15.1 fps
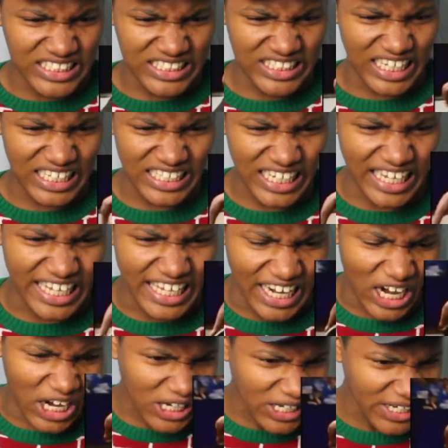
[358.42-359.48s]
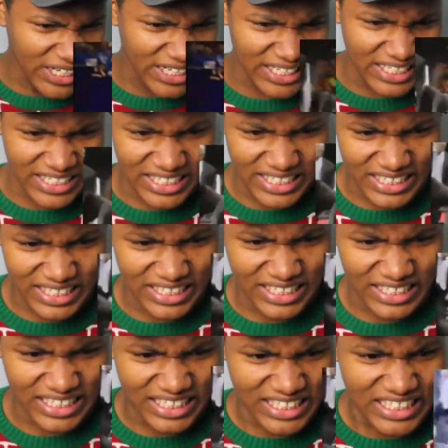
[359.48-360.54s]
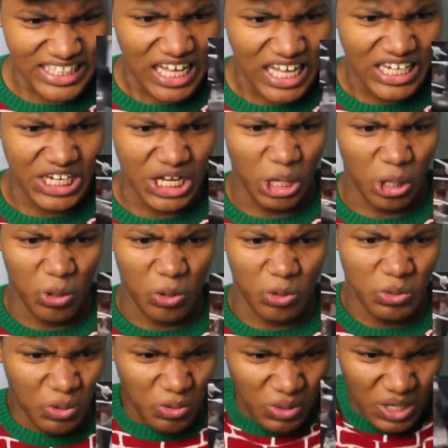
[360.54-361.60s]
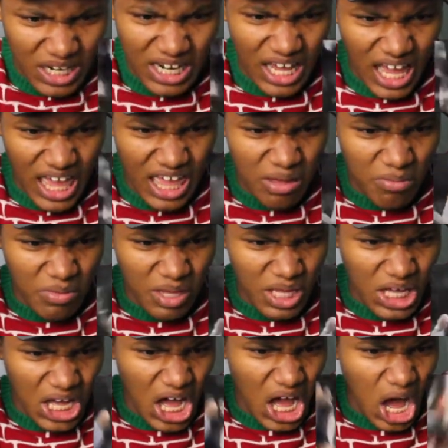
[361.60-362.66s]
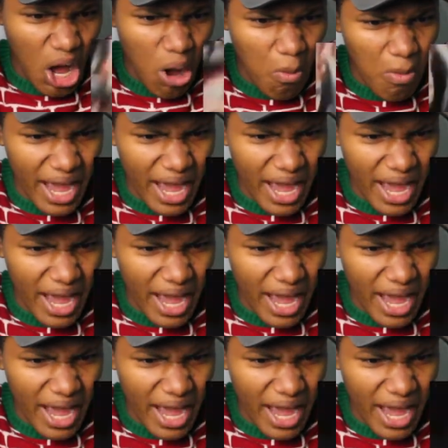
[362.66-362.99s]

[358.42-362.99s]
That's like it hurt. No, not him. Oh